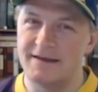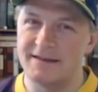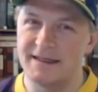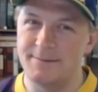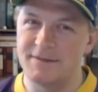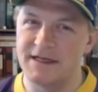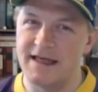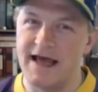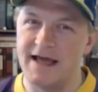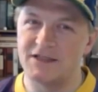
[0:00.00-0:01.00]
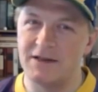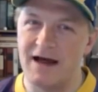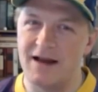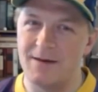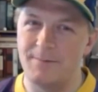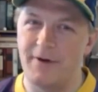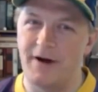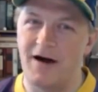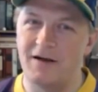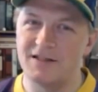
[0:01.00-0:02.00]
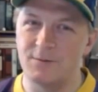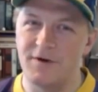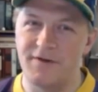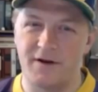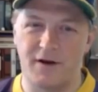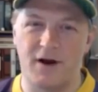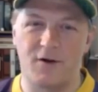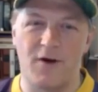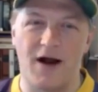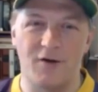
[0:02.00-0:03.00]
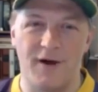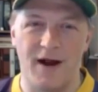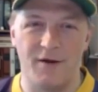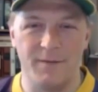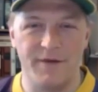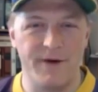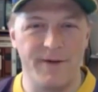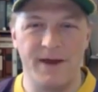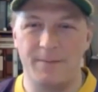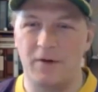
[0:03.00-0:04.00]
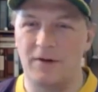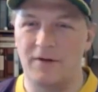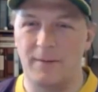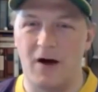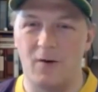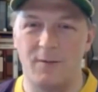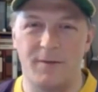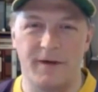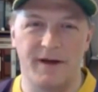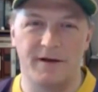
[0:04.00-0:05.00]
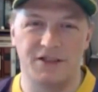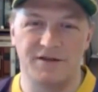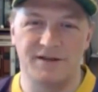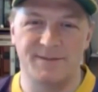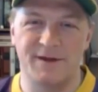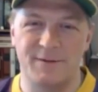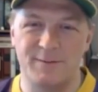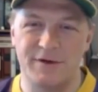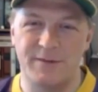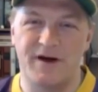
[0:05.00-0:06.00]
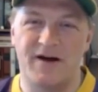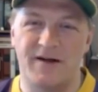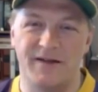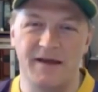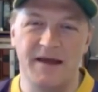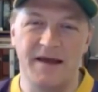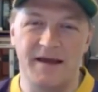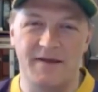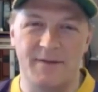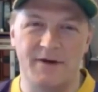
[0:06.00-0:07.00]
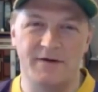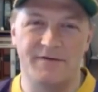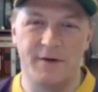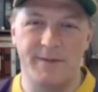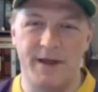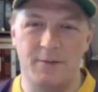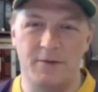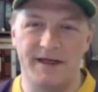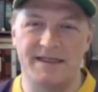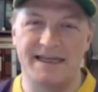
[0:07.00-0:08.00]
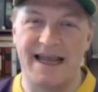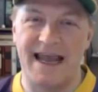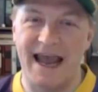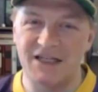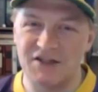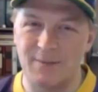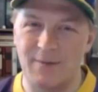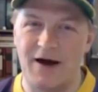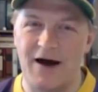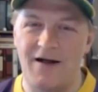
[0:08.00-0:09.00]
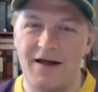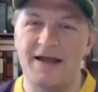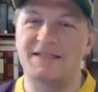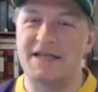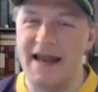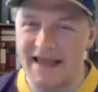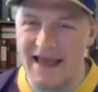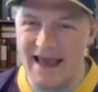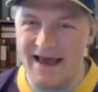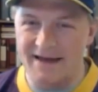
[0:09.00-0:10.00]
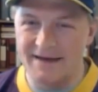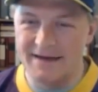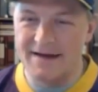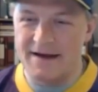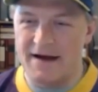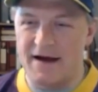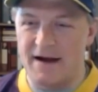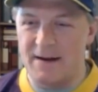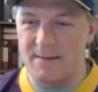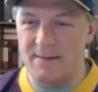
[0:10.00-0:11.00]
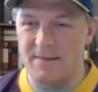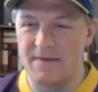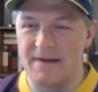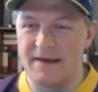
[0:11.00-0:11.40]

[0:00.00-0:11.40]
seemed to catch a lot of balls with a crowd around him. Three people, and the ball would be, Geno Smith would put the ball in the middle of three people. He'd catch the ball, take a hit, and